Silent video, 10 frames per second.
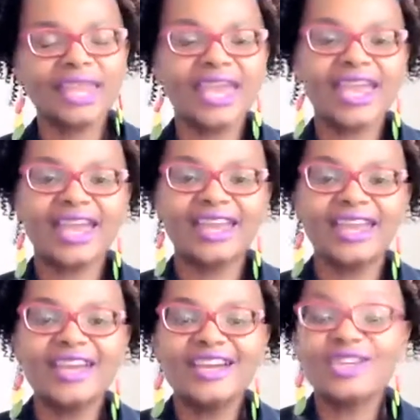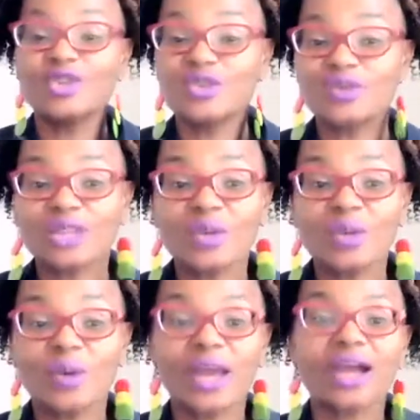and doing really
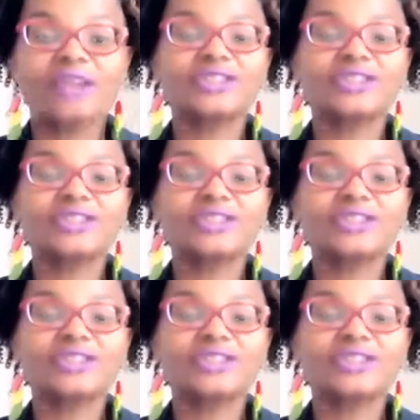well,